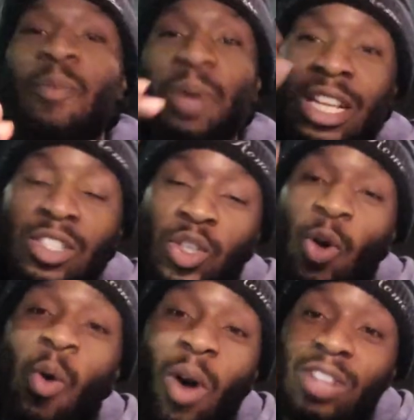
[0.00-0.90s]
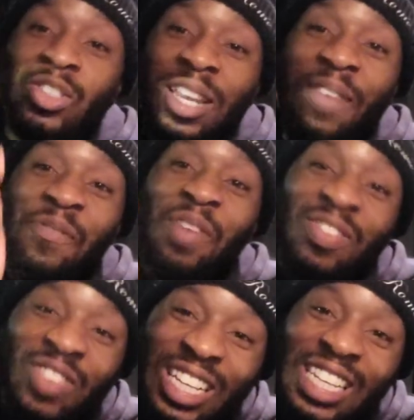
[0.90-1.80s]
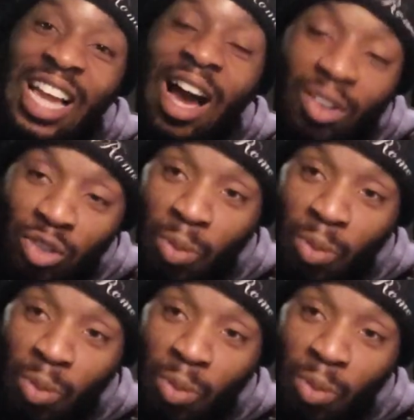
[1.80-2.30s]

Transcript: We're getting $250